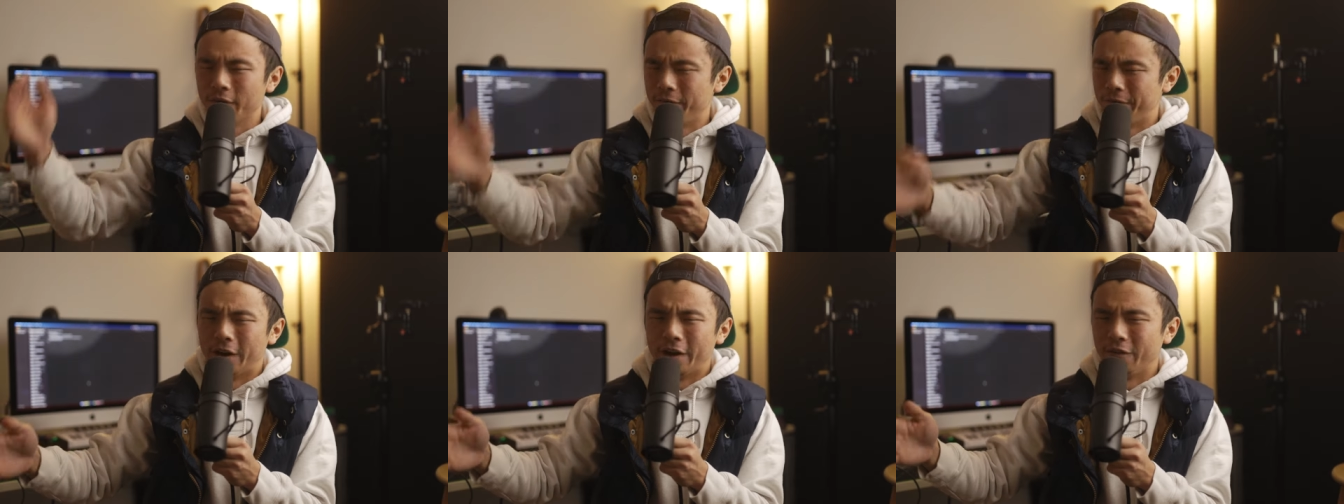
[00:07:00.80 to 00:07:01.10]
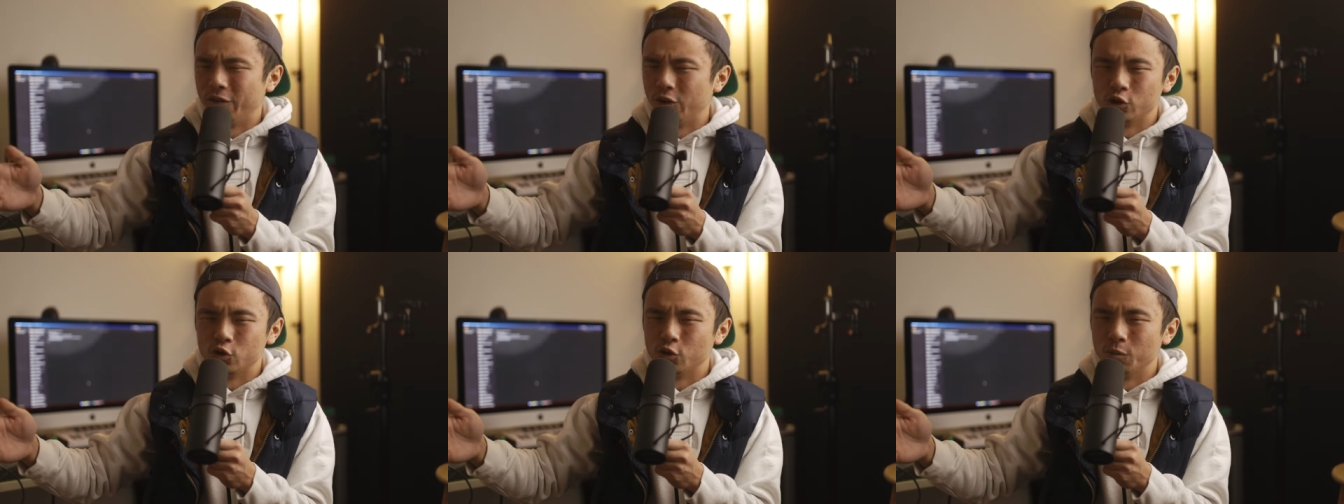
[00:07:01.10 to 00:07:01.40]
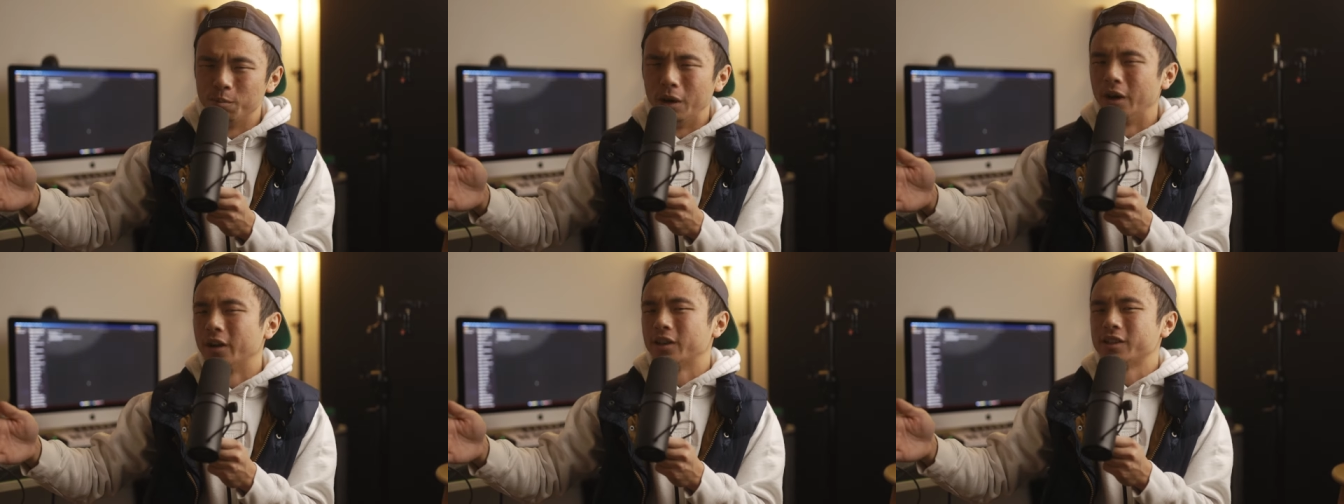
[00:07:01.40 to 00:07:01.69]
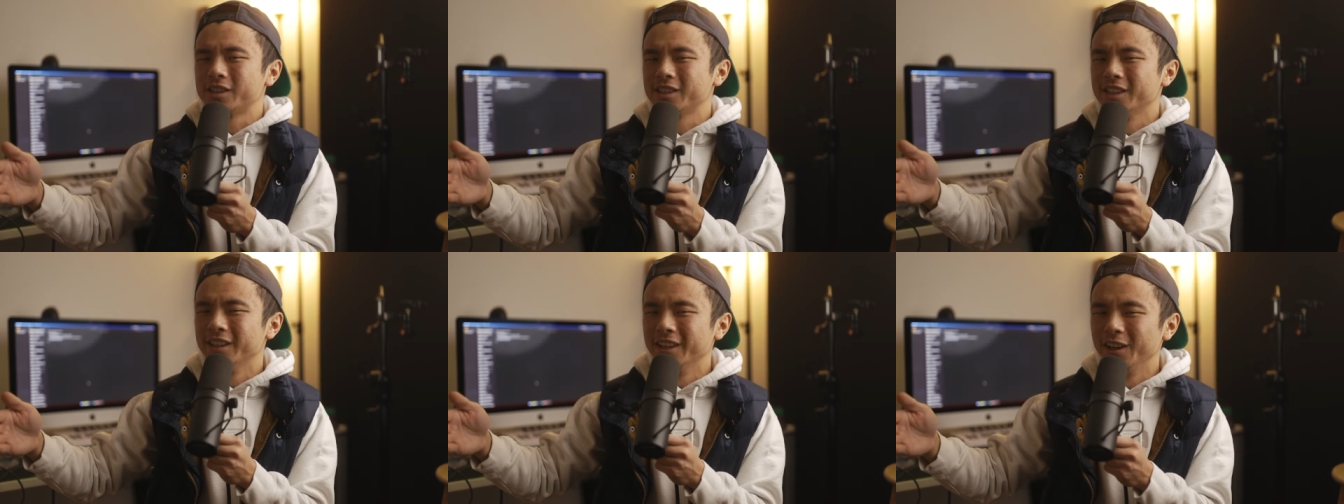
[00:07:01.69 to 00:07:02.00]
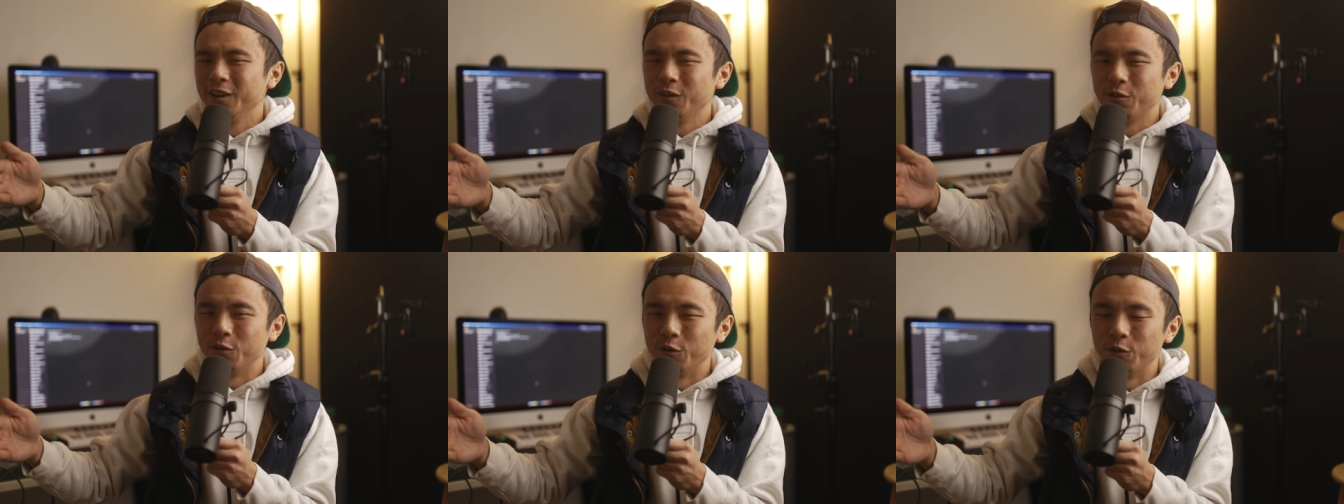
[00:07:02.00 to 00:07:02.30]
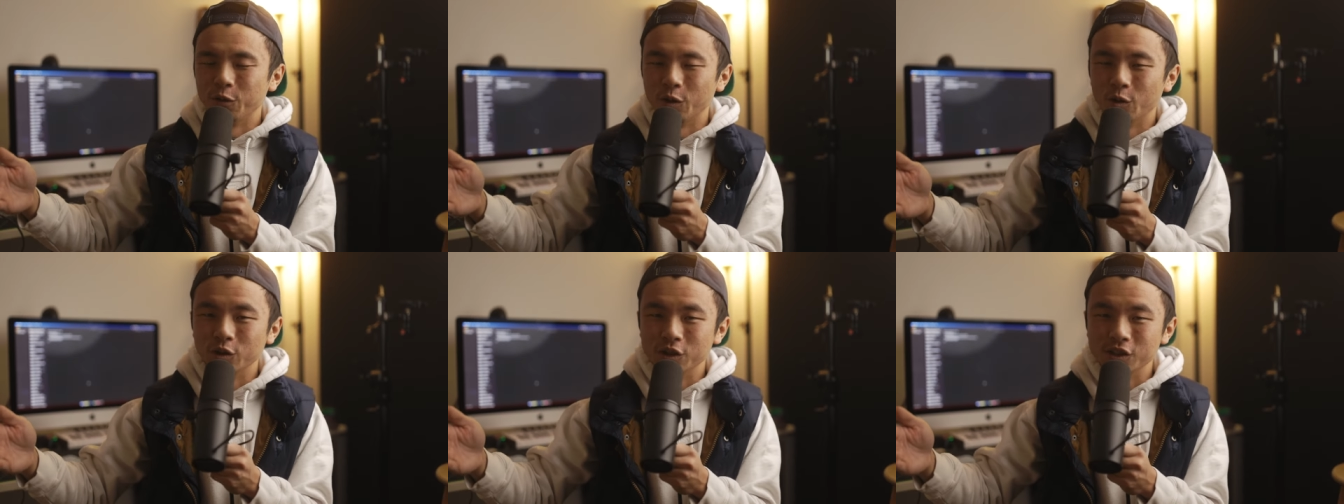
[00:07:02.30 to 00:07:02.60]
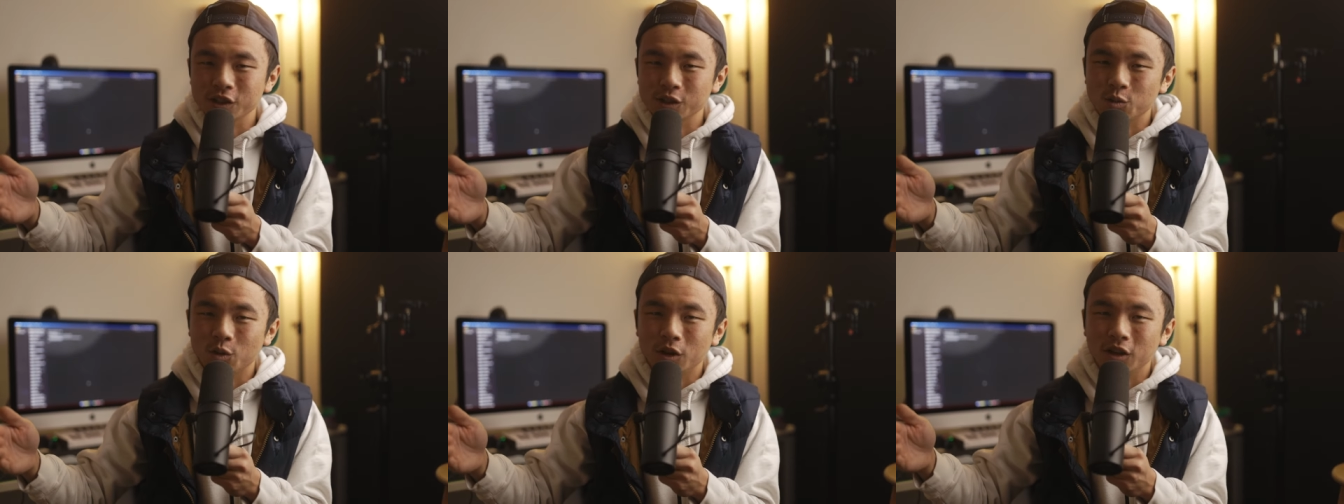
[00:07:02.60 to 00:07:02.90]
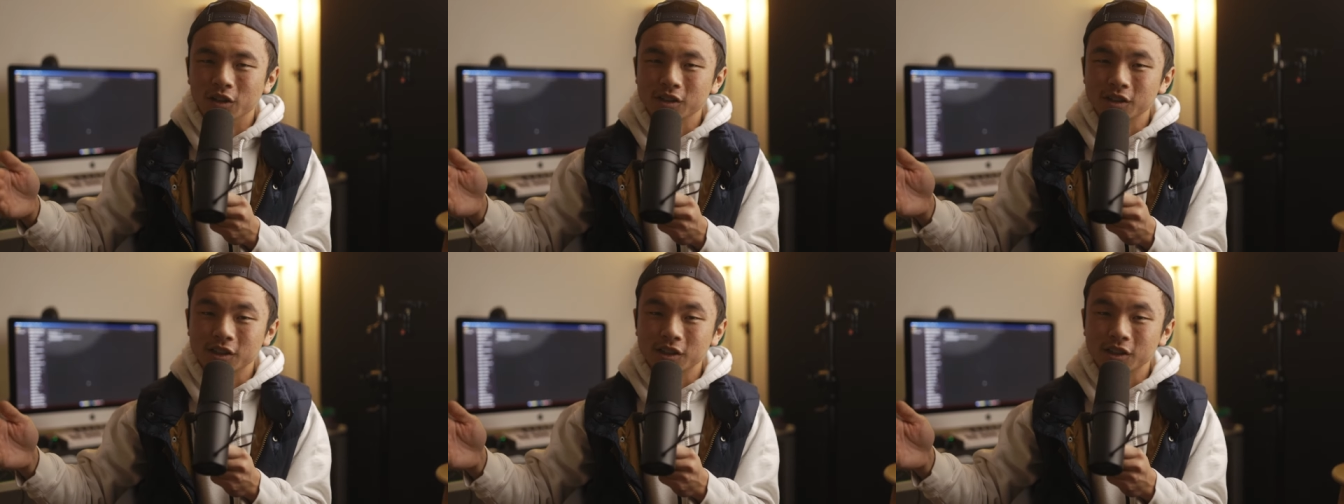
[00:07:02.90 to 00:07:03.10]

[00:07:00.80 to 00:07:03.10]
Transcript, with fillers: five hundred bucks for photos as well.